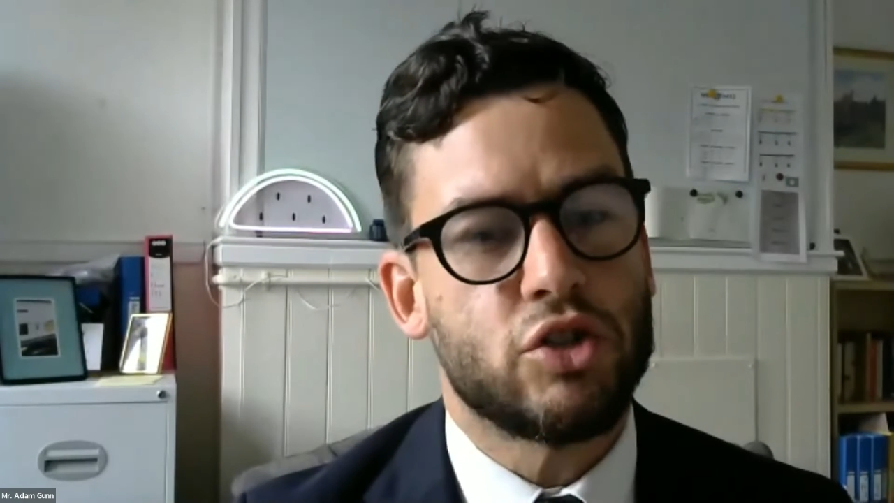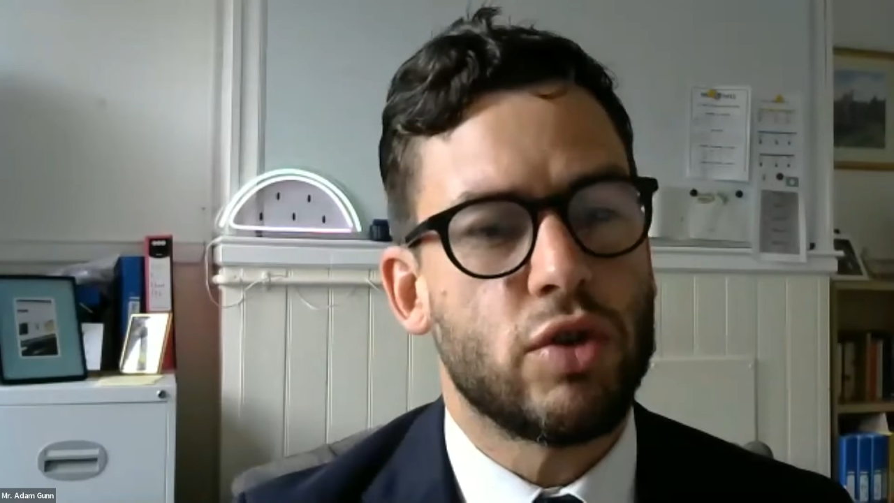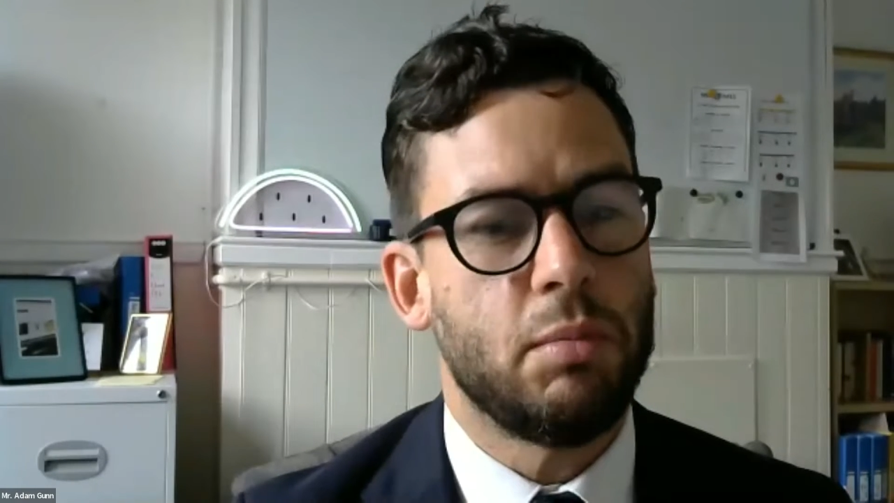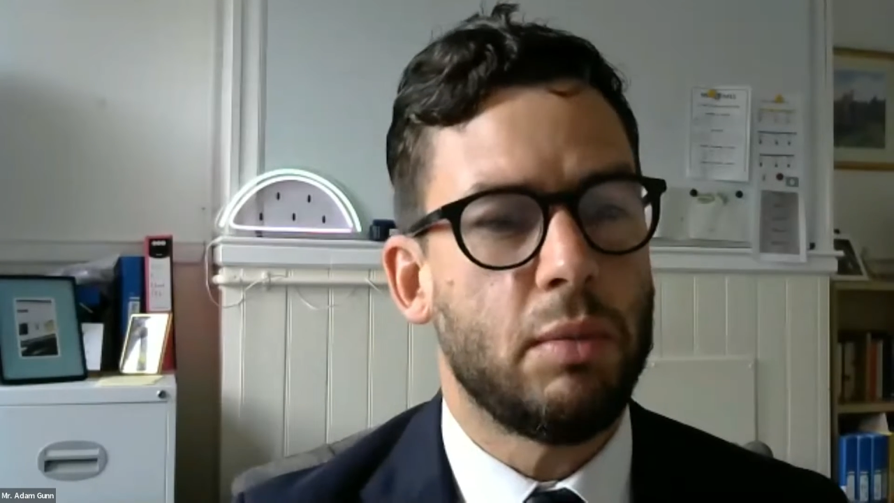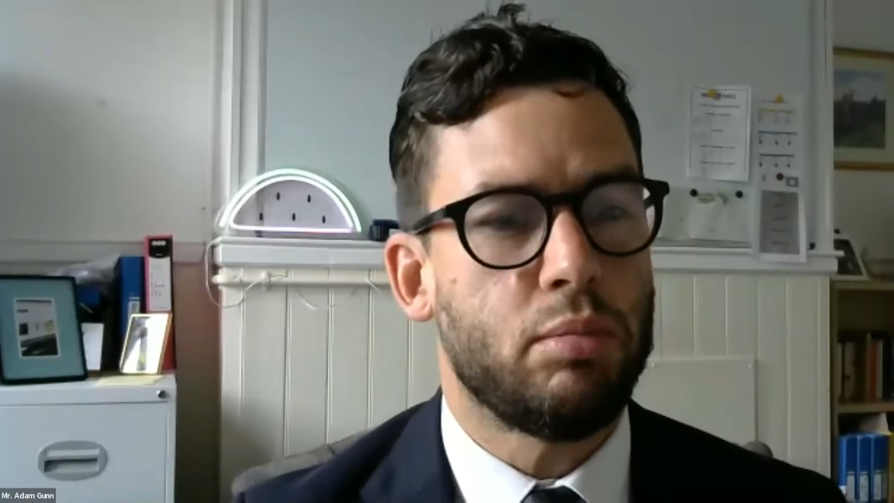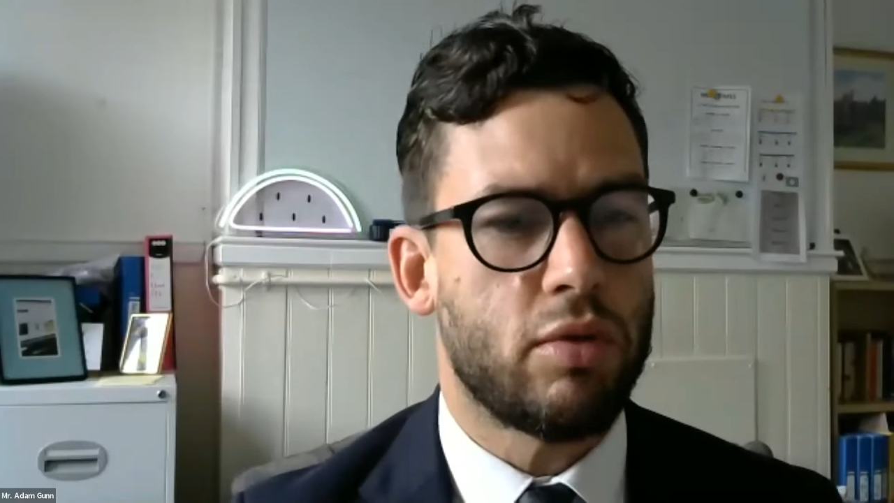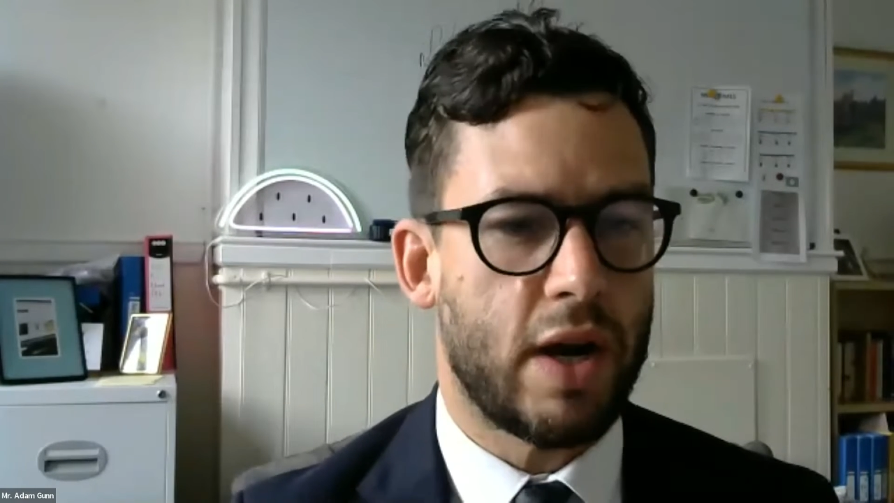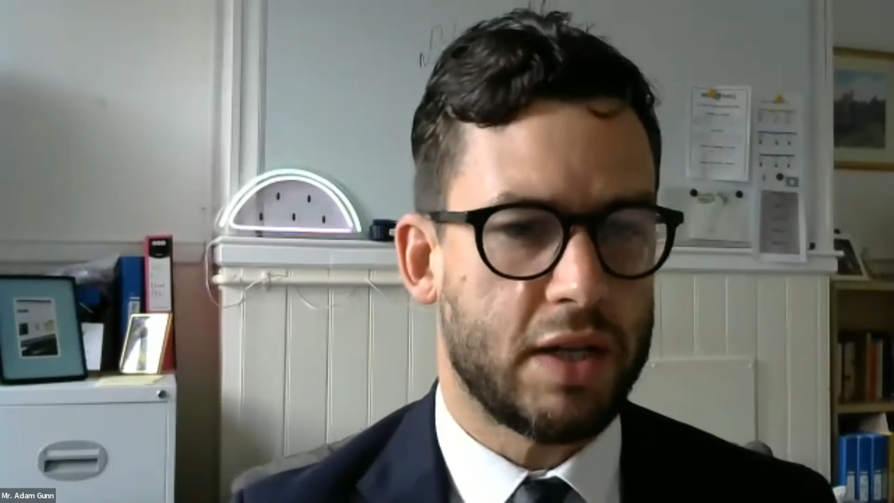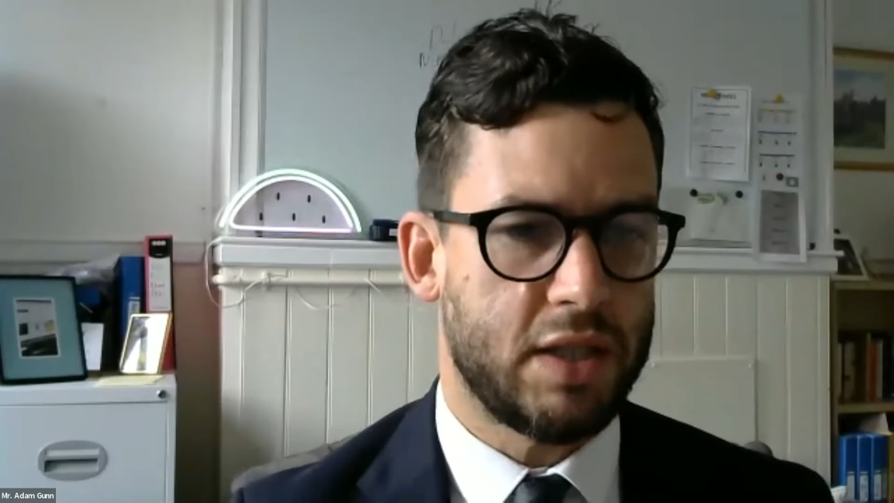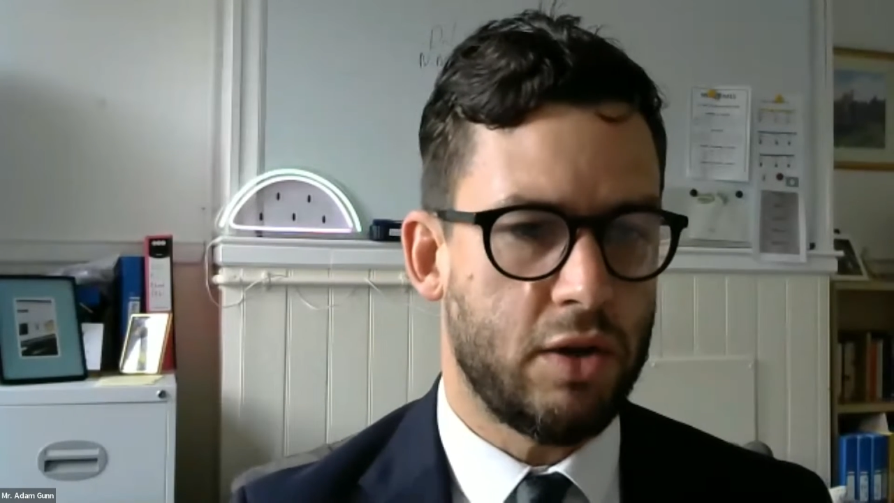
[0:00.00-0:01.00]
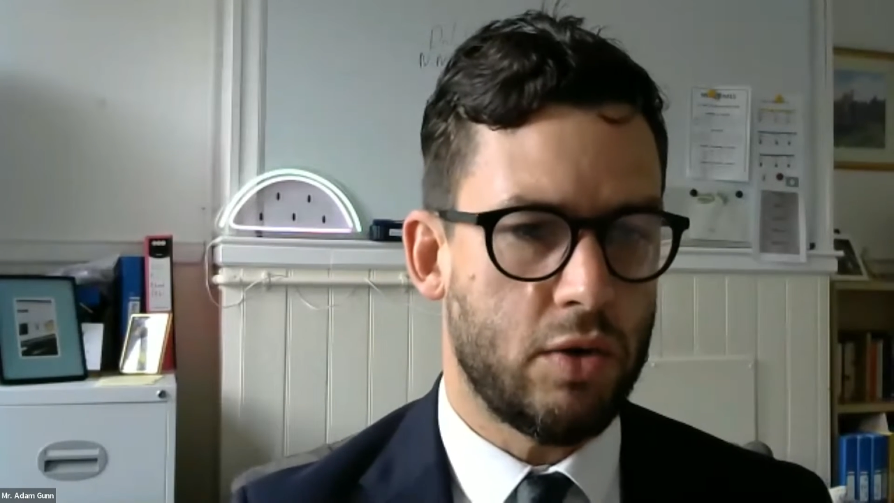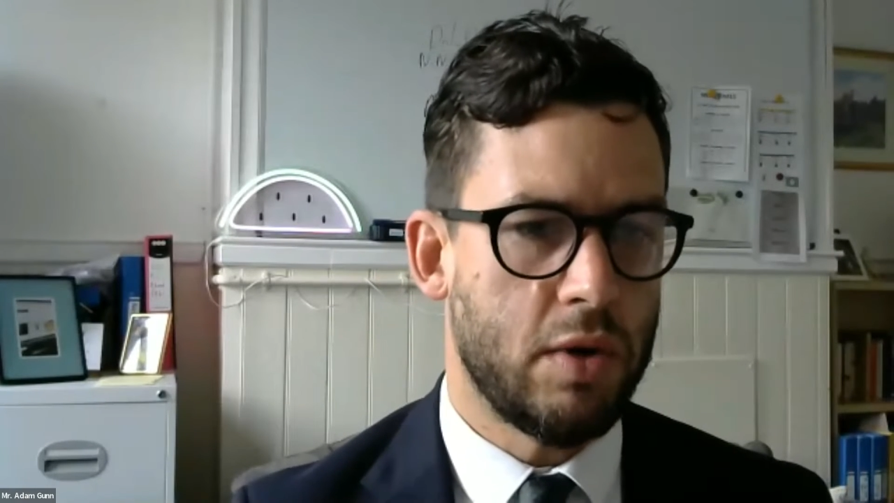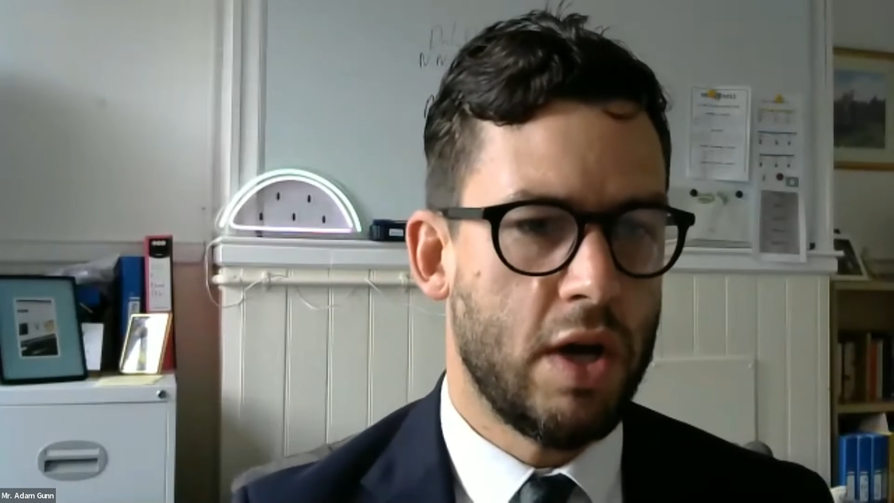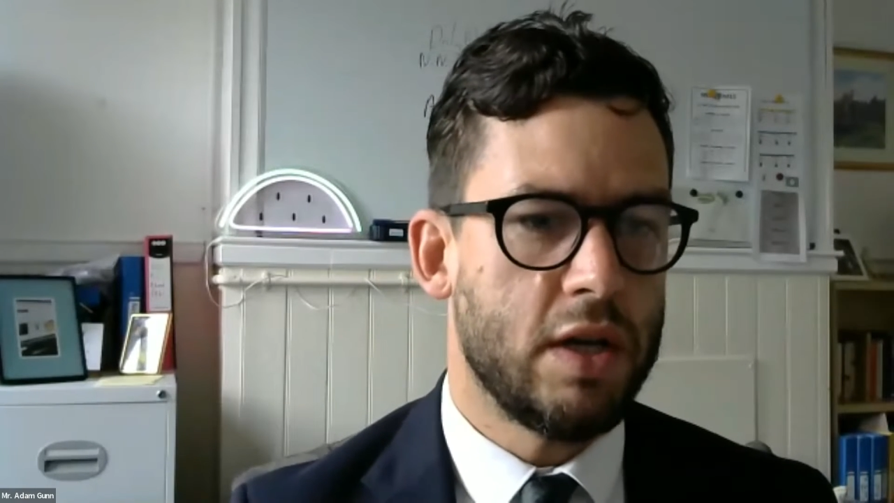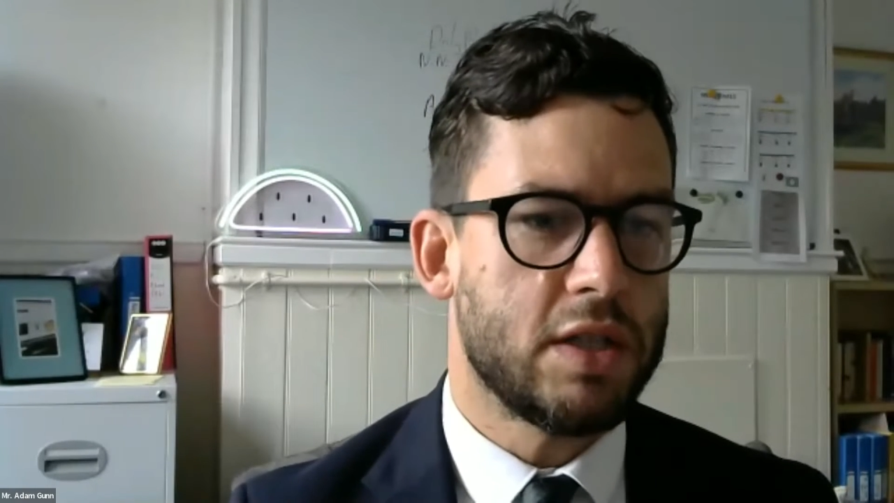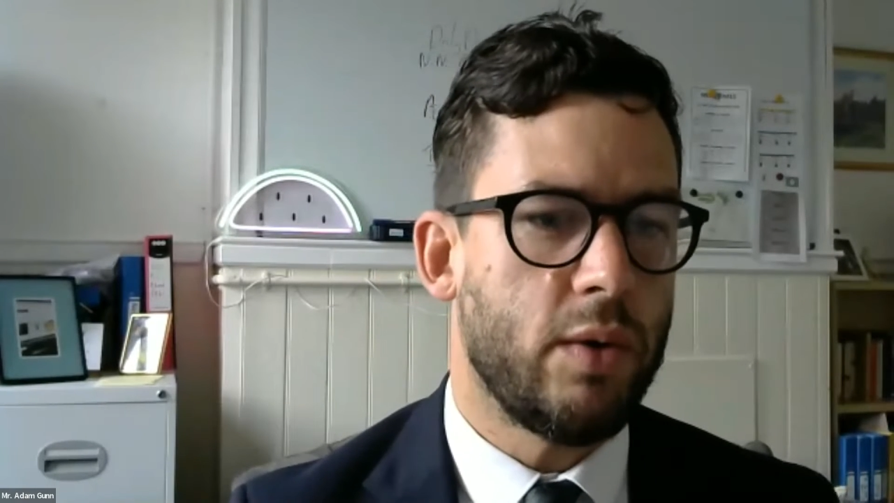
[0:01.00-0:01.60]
extremely practical.